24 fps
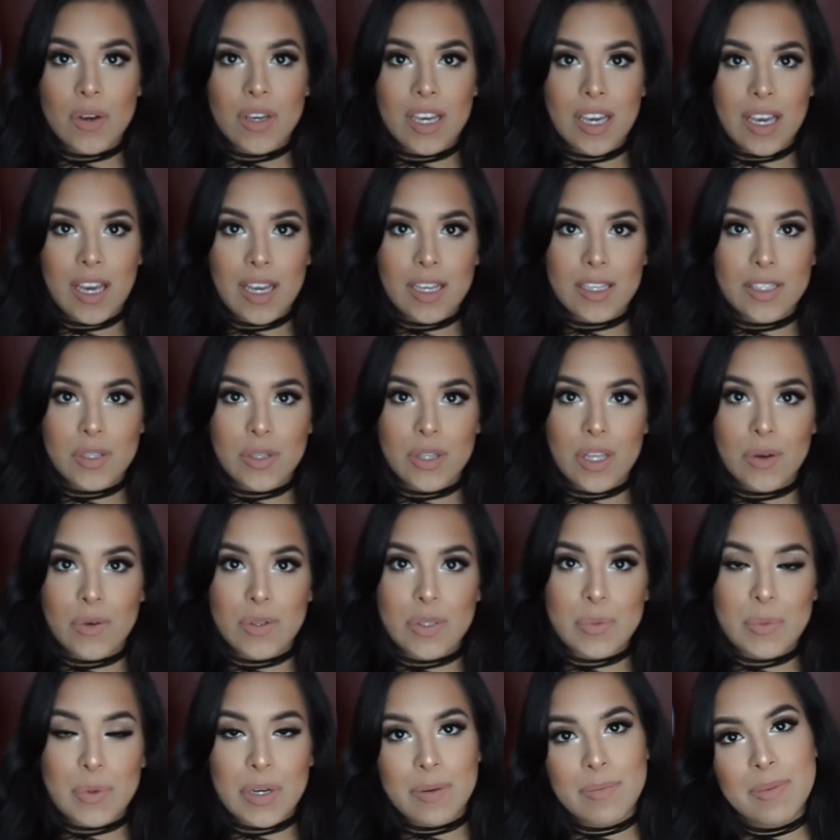Okay guys, so that
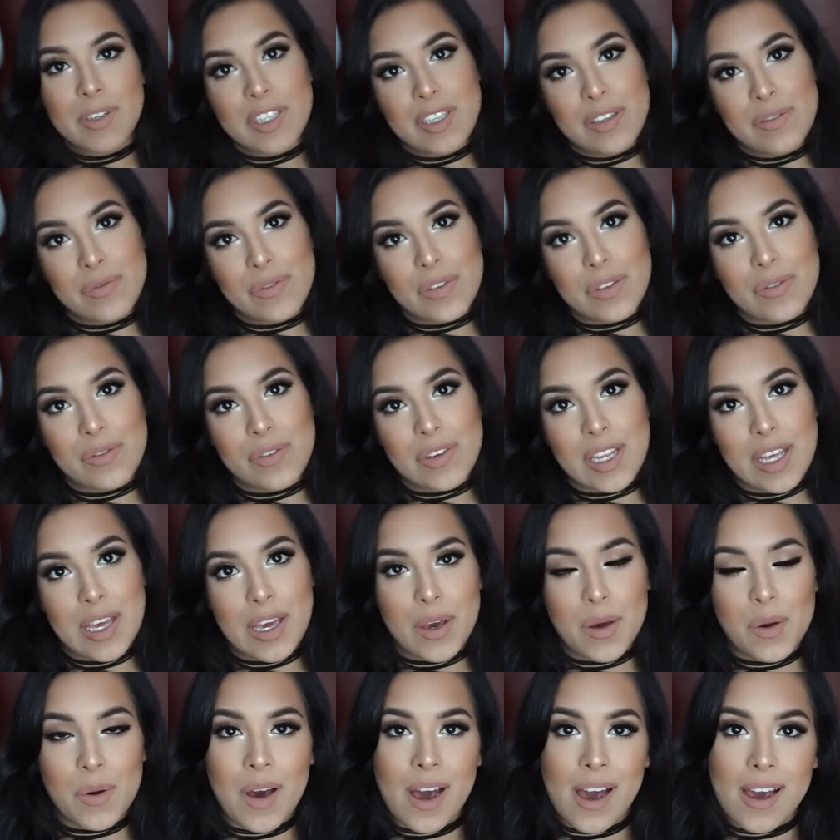was pretty much it for the
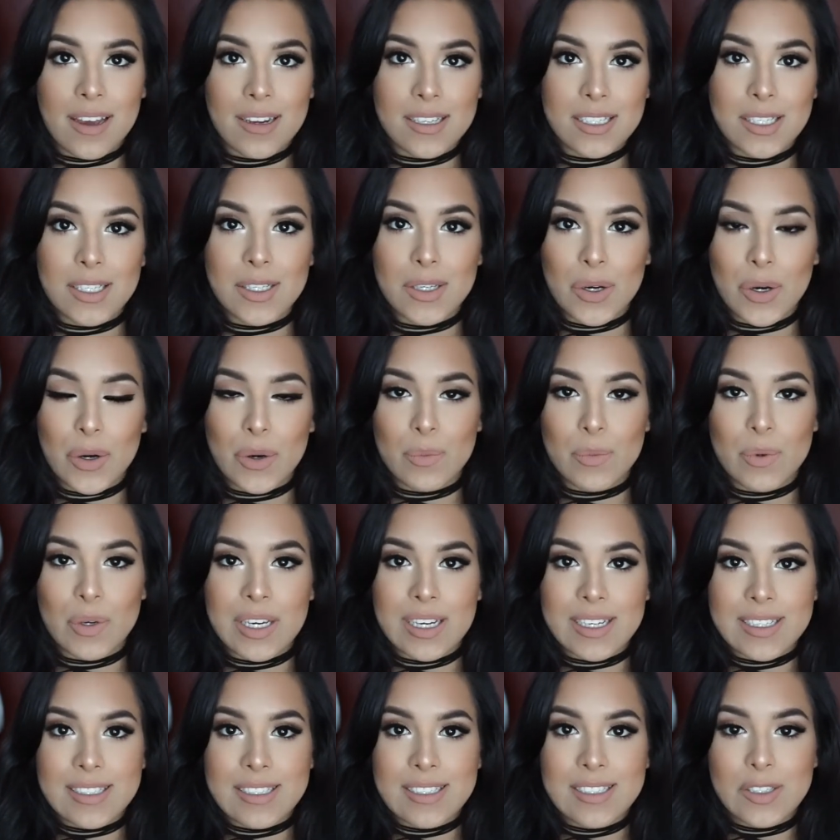video. I do hope you
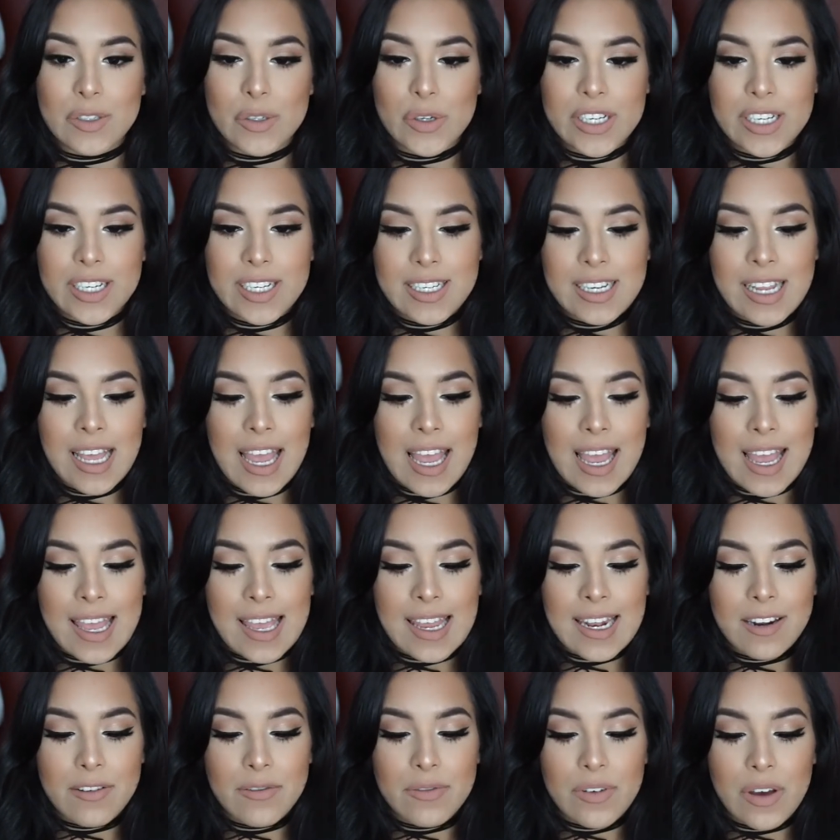guys enjoyed it
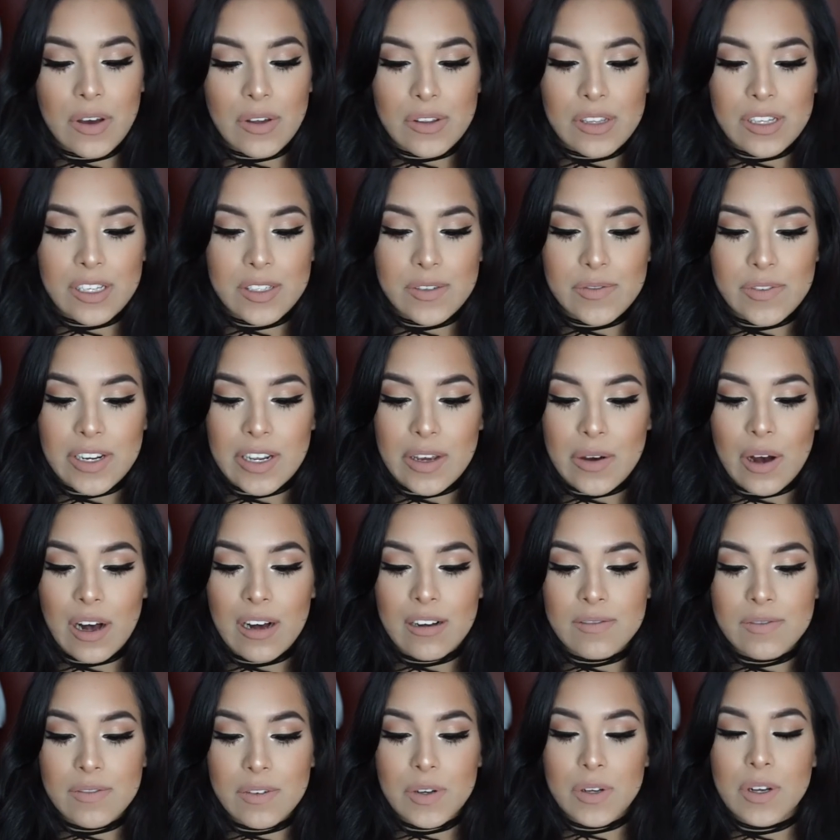and found this video
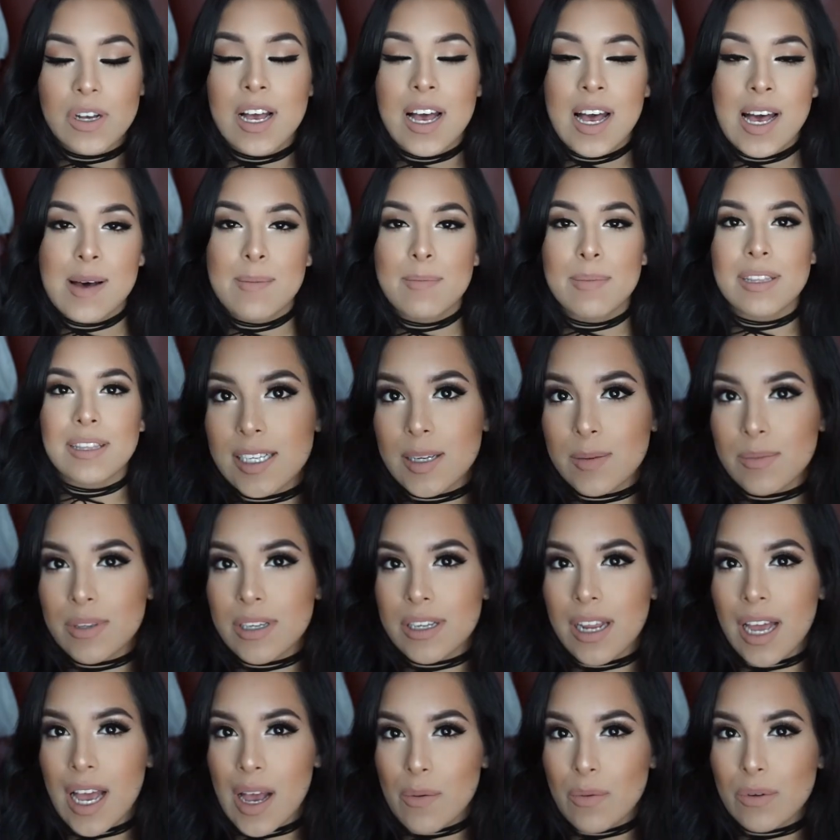helpful. It's
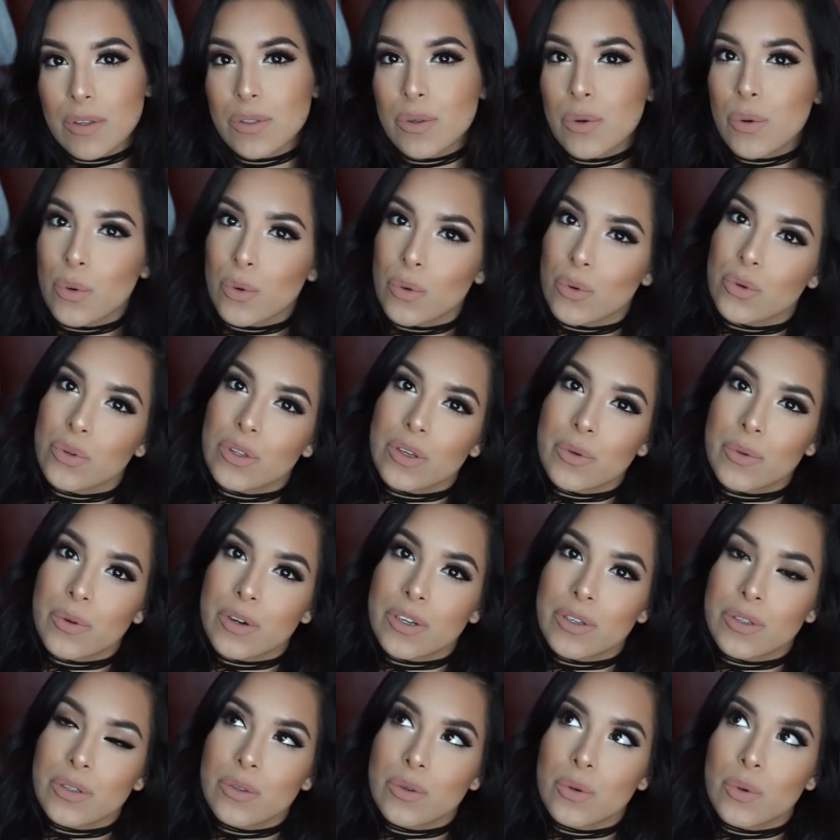something I would totally
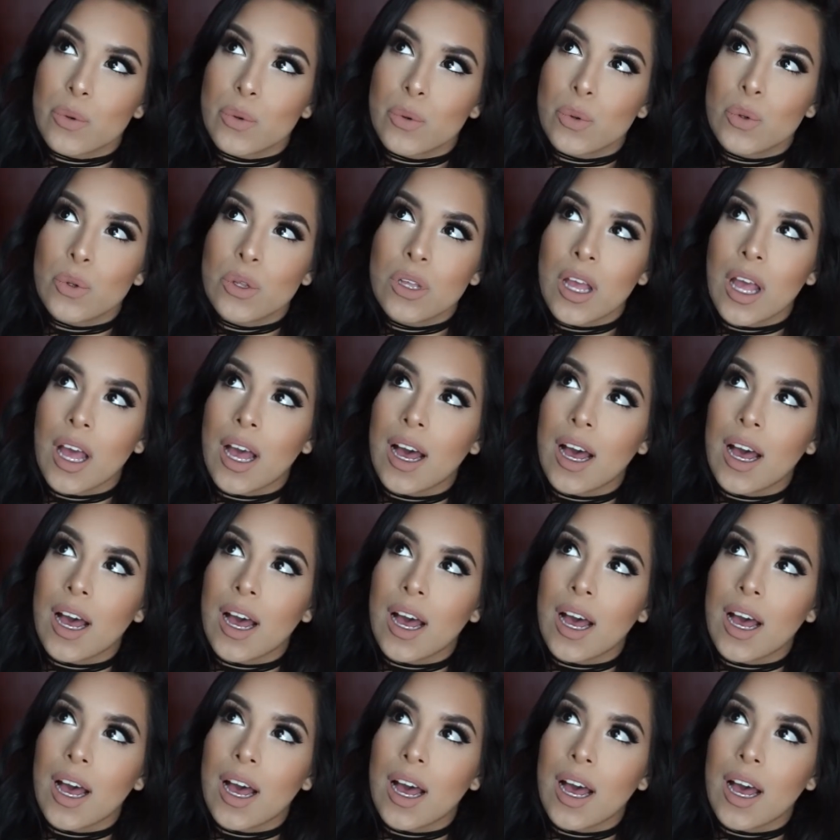wear to school.